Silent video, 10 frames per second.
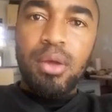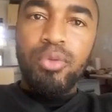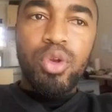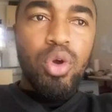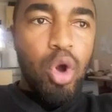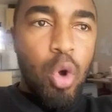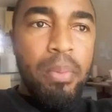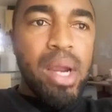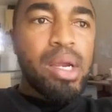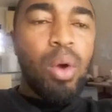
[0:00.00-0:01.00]
You know, go
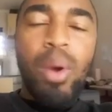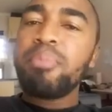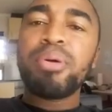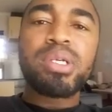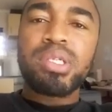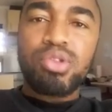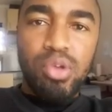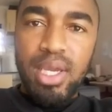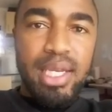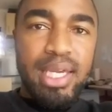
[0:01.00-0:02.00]
marry a white person
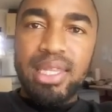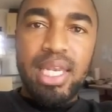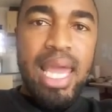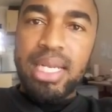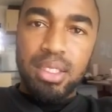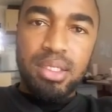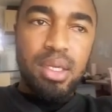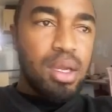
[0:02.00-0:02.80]
so you can get the land.